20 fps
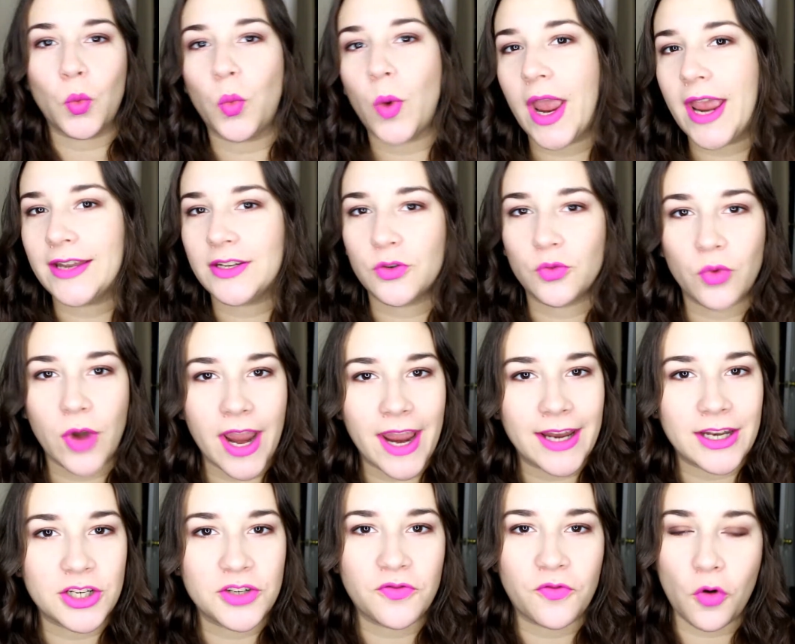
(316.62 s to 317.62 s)
weight
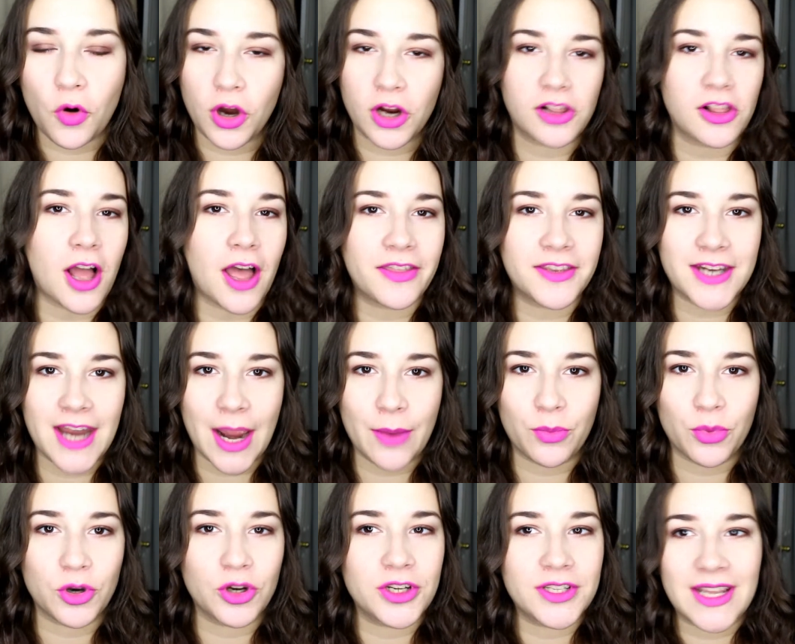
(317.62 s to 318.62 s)
range for cloth
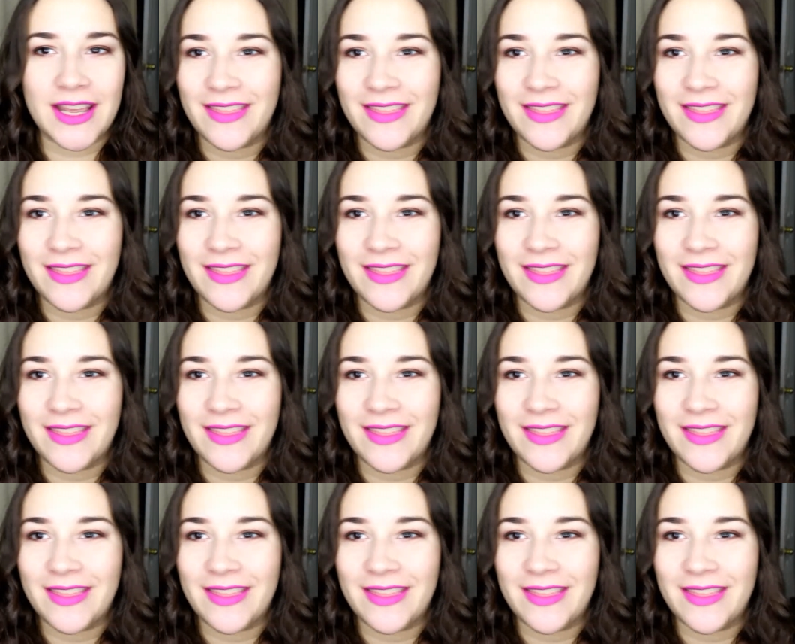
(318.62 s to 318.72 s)
diapers